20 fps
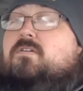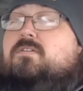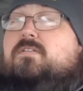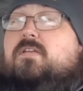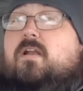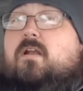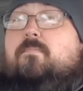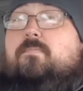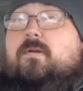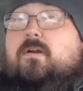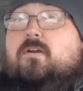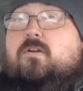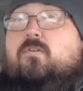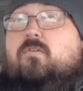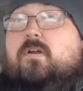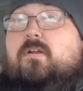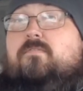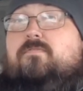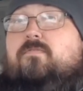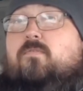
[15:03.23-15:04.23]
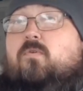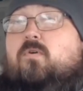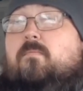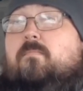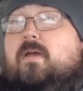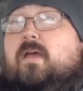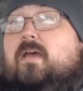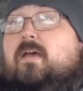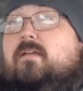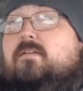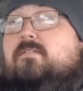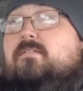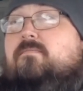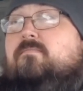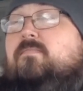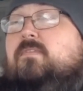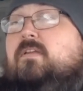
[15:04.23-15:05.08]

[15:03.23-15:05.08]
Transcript: set up in a grid format.